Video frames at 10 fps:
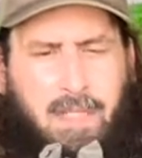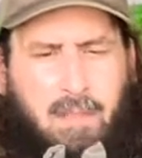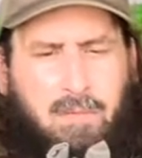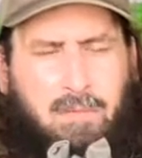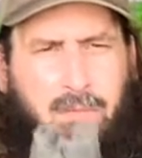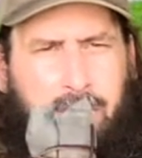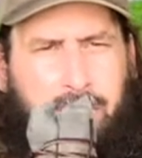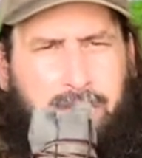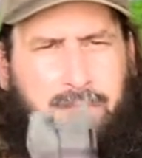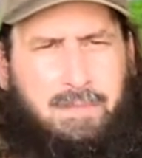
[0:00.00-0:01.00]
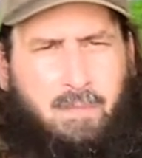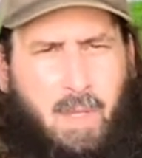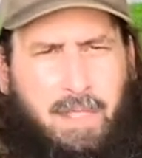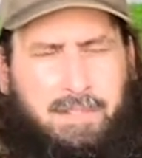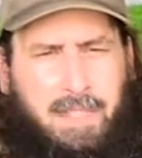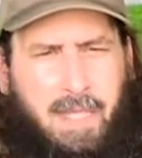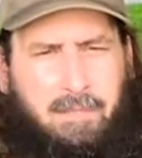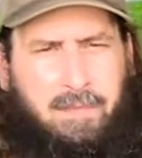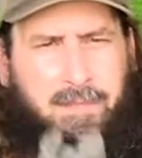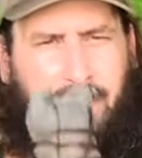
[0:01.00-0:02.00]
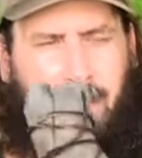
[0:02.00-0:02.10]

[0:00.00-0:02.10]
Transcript: Outdoors waxed canvas,